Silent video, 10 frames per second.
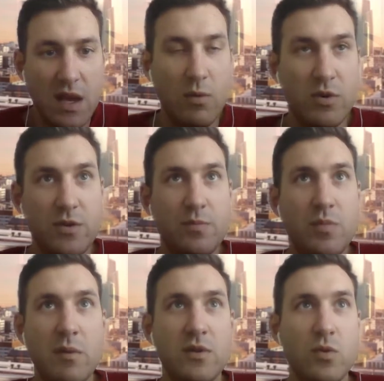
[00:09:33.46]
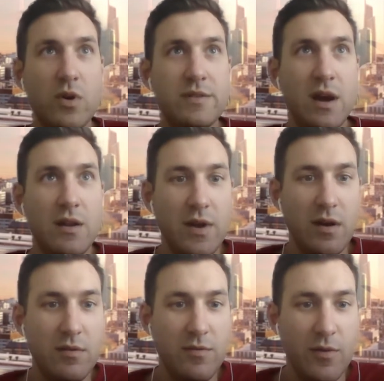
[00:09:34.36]
which is probably his worst start there
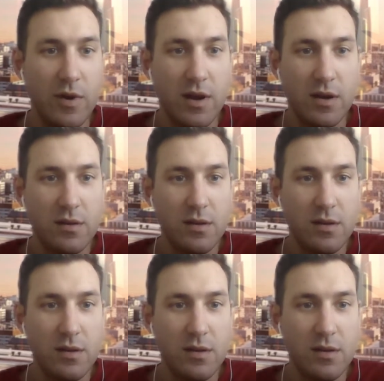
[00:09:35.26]
in 4 years.